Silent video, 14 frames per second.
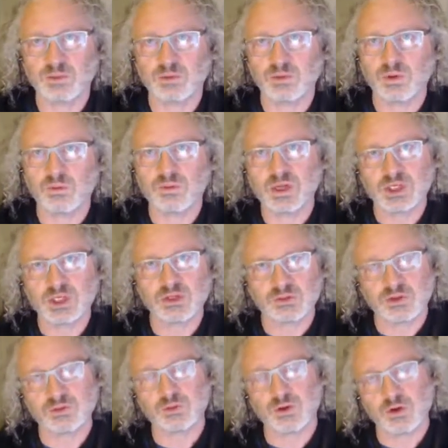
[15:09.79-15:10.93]
We're mission
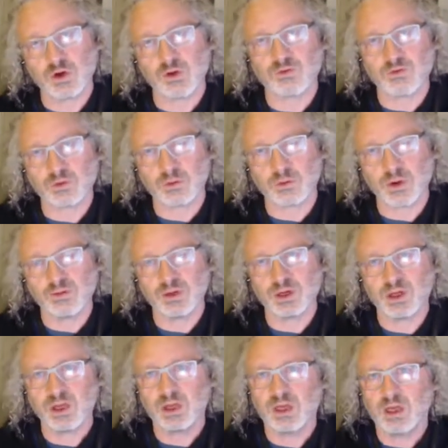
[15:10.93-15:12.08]
driven. We're not for
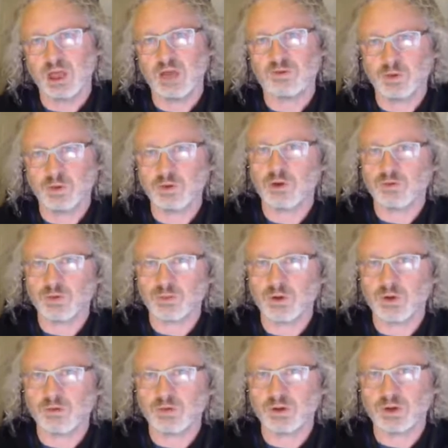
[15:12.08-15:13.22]
profit. If you're not for
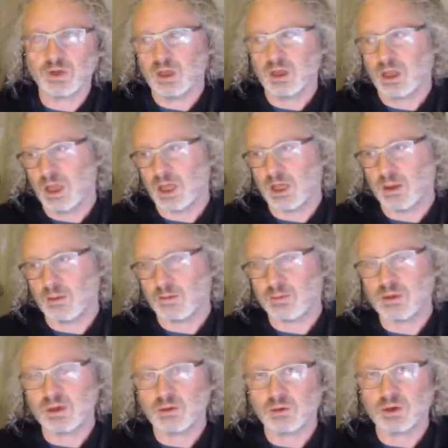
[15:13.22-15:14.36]
profit,
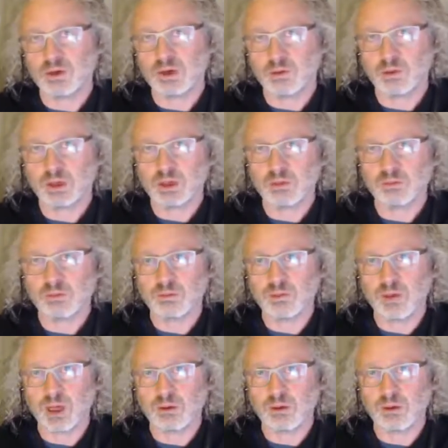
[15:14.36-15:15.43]
then we can